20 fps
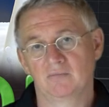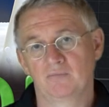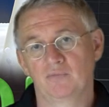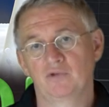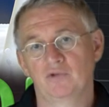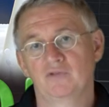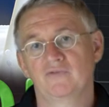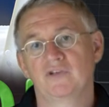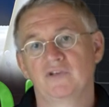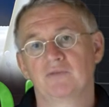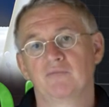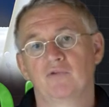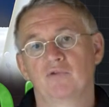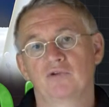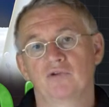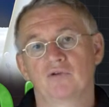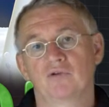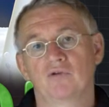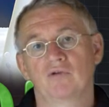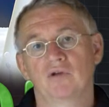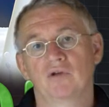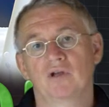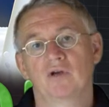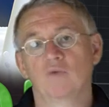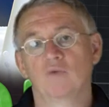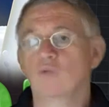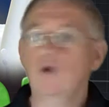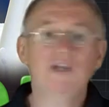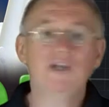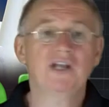Budwig protocol,
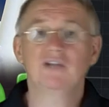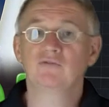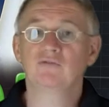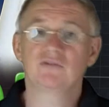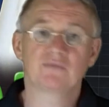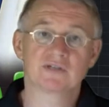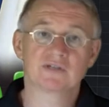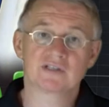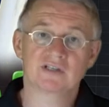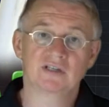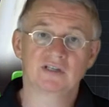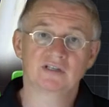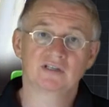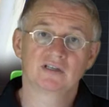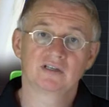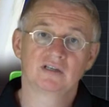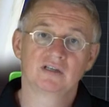100%.